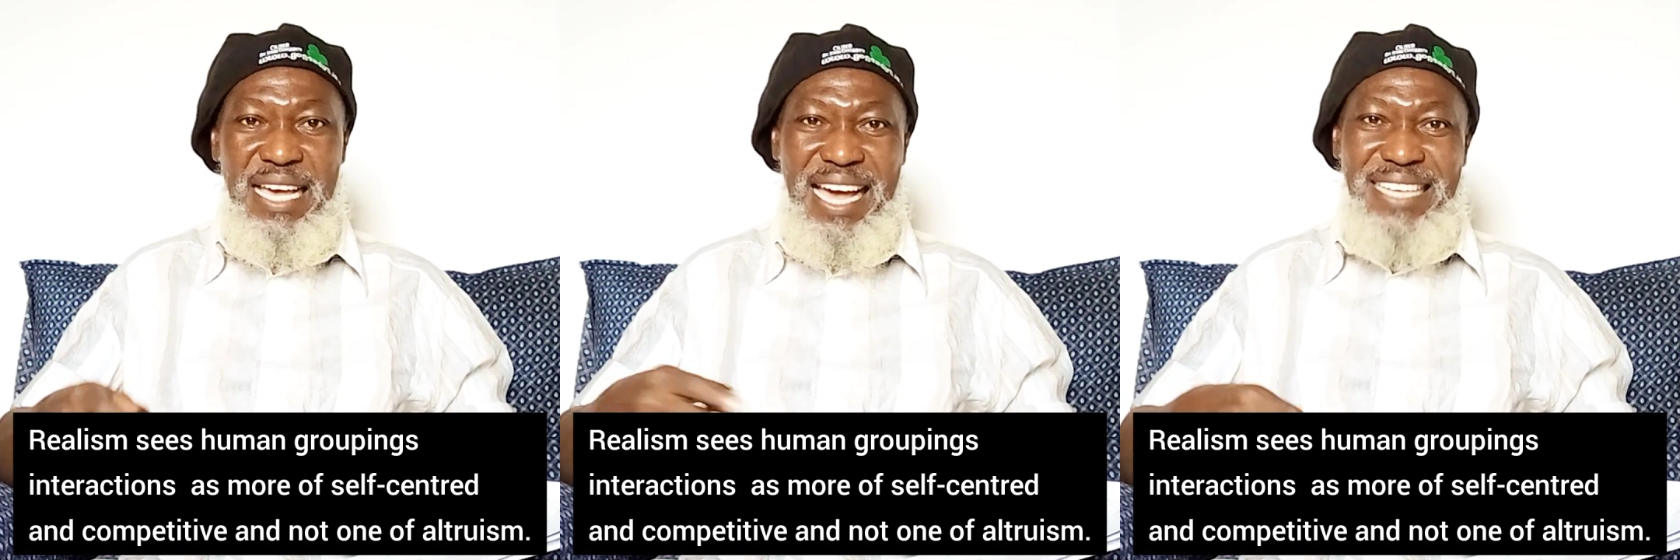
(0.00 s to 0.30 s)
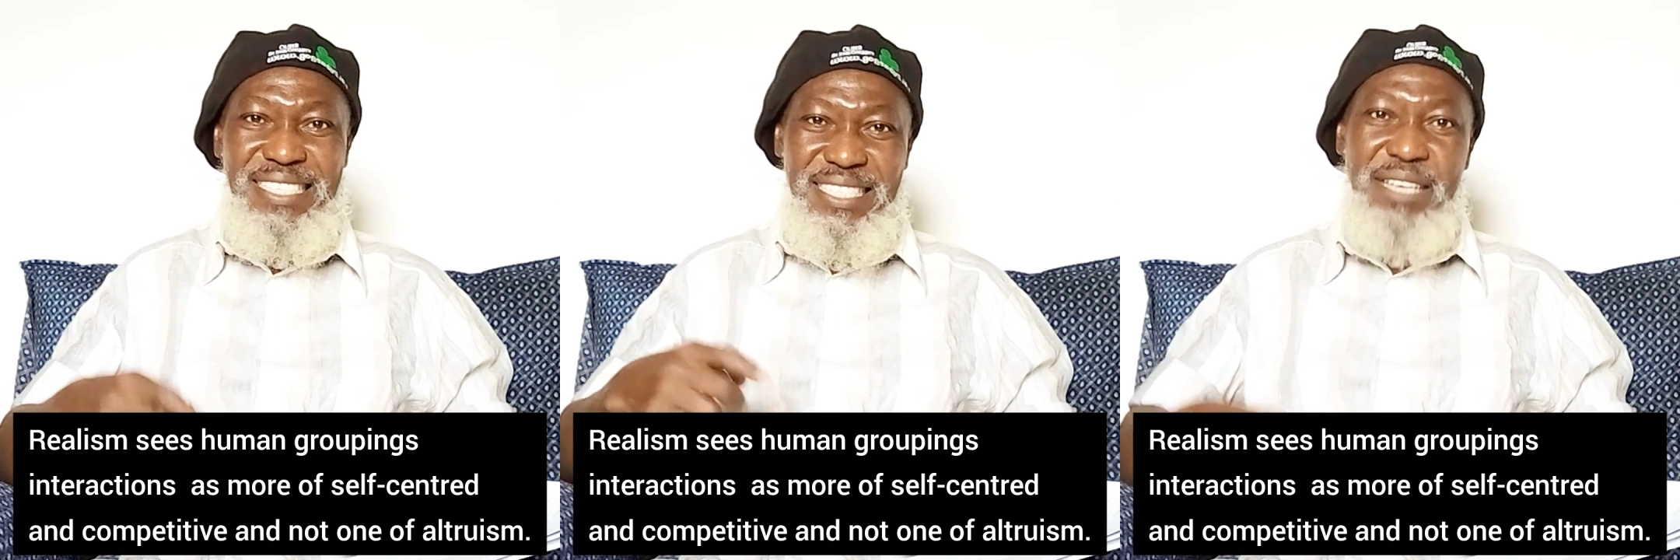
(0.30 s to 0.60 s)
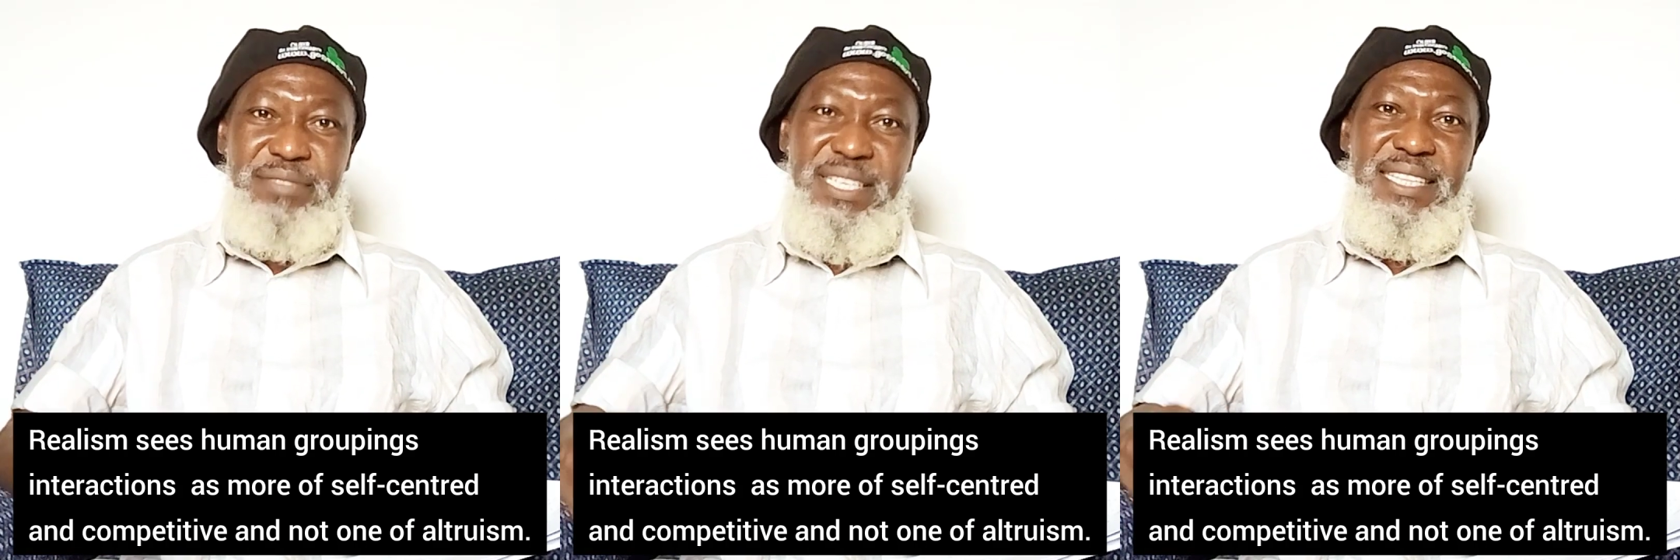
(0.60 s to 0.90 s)
as
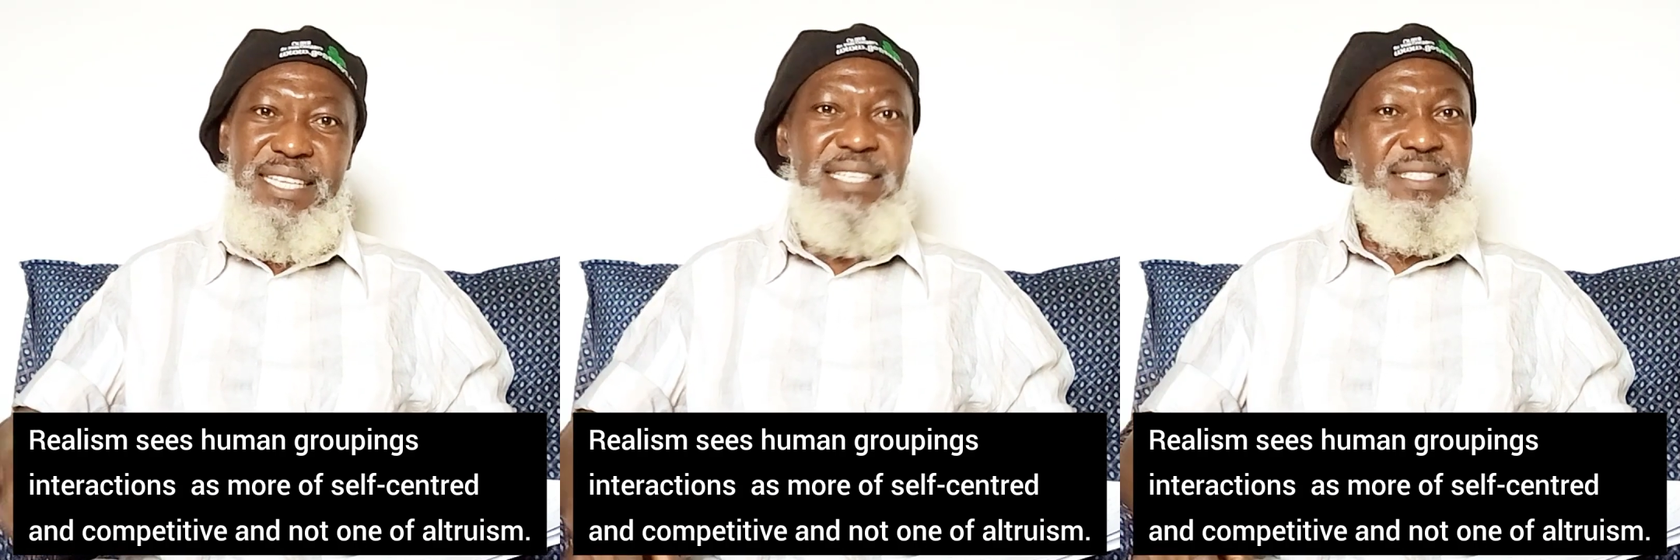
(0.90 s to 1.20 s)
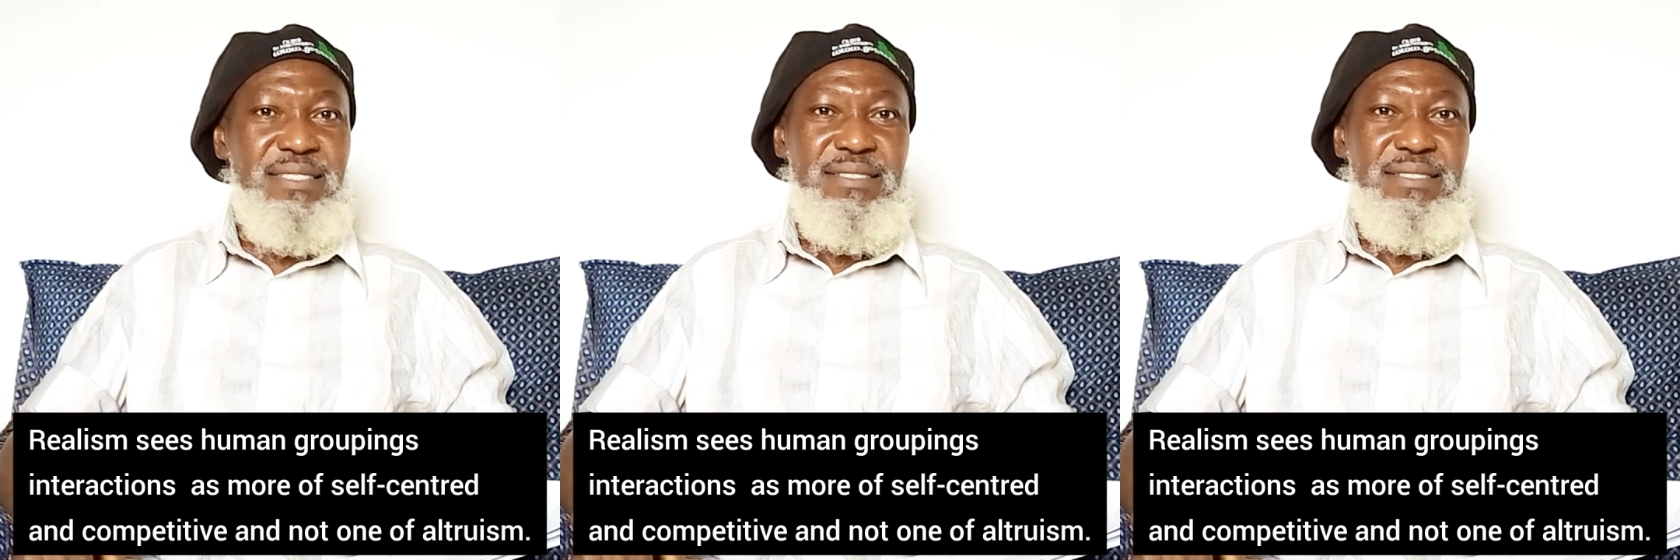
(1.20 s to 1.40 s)
self-centered